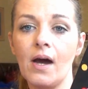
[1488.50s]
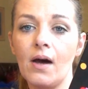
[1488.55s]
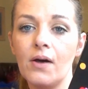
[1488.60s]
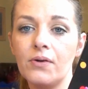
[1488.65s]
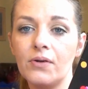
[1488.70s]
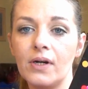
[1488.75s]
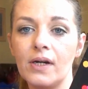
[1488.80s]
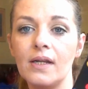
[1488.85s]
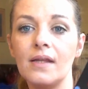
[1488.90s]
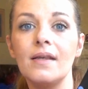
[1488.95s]

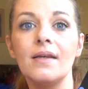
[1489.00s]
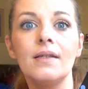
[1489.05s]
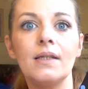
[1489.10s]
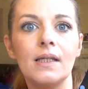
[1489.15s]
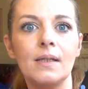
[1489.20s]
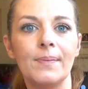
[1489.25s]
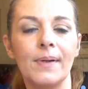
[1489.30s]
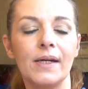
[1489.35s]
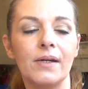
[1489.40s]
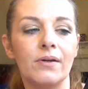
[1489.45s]
Condren. This
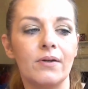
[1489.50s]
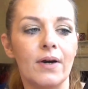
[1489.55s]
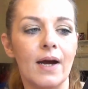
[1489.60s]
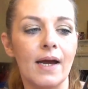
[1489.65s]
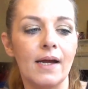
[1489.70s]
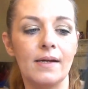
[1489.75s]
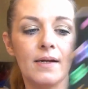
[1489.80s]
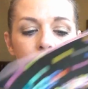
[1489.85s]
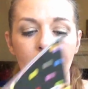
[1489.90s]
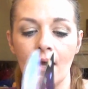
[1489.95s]
has been
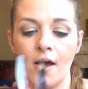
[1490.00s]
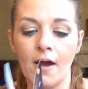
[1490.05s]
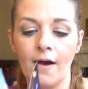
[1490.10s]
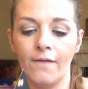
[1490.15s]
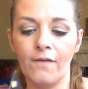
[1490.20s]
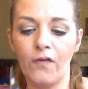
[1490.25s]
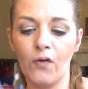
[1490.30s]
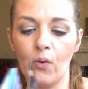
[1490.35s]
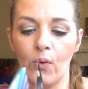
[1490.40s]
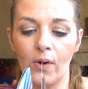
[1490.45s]
great
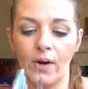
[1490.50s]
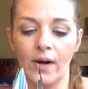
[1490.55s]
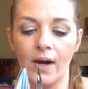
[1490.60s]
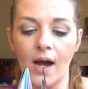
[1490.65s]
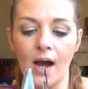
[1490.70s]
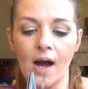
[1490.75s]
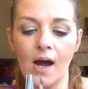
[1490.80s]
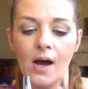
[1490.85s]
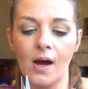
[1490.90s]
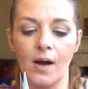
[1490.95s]

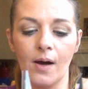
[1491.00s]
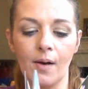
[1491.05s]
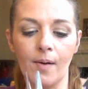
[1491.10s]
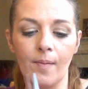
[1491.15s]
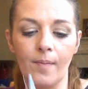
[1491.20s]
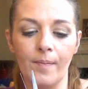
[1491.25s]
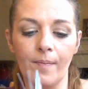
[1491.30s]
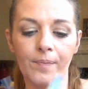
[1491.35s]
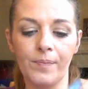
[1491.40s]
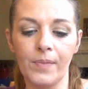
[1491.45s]
for
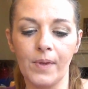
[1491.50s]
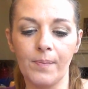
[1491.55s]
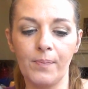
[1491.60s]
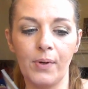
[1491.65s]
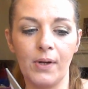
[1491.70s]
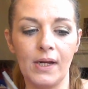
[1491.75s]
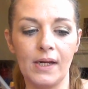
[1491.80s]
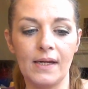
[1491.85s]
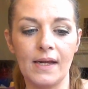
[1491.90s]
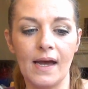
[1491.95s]
um,
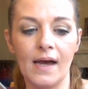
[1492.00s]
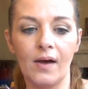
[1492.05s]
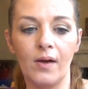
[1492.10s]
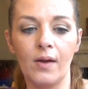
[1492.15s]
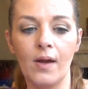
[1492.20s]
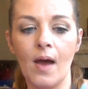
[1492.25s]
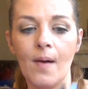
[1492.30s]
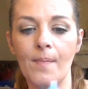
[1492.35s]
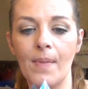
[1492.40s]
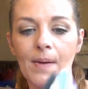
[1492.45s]
putting
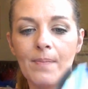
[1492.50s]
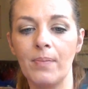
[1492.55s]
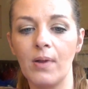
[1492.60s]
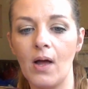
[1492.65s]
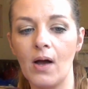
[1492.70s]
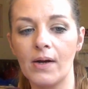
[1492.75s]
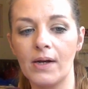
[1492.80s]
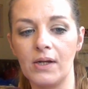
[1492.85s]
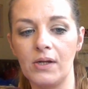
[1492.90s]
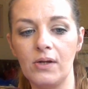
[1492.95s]
down my
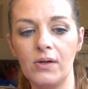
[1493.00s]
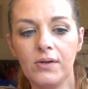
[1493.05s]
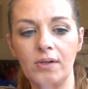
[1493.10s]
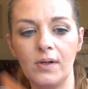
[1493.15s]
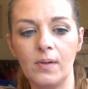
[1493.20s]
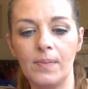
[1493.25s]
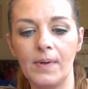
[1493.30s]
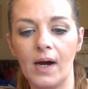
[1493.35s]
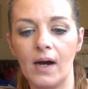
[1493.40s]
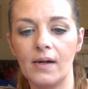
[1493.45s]
blog and
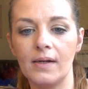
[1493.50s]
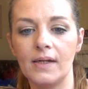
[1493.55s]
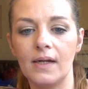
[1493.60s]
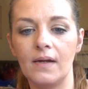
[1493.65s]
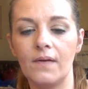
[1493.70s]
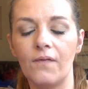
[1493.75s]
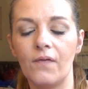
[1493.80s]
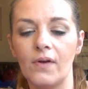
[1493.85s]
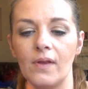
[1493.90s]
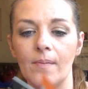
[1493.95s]
YouTube
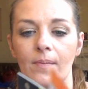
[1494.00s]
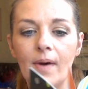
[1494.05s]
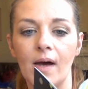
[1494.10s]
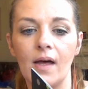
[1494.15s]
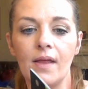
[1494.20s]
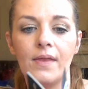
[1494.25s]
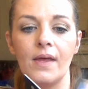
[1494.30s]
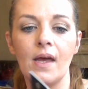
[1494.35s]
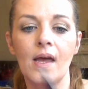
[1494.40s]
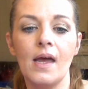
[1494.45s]
content for the
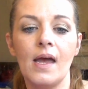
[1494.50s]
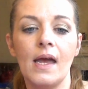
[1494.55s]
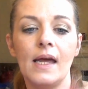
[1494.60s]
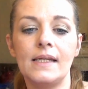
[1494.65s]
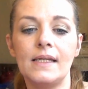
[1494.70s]
month.